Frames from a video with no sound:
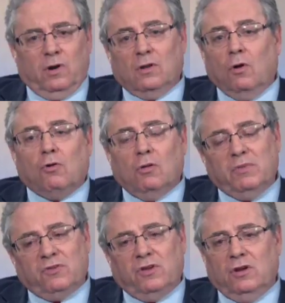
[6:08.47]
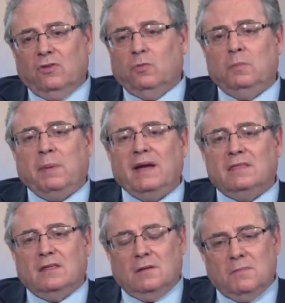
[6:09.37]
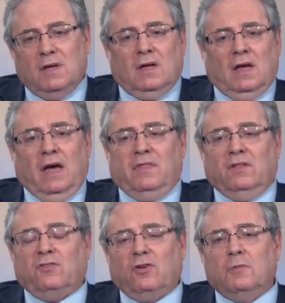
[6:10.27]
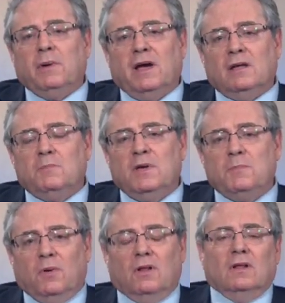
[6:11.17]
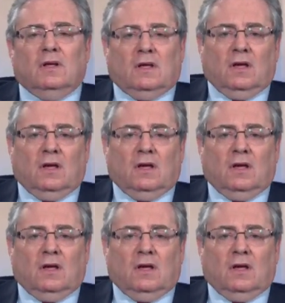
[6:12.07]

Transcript: where local mosquitoes would bite them, and then start biting people.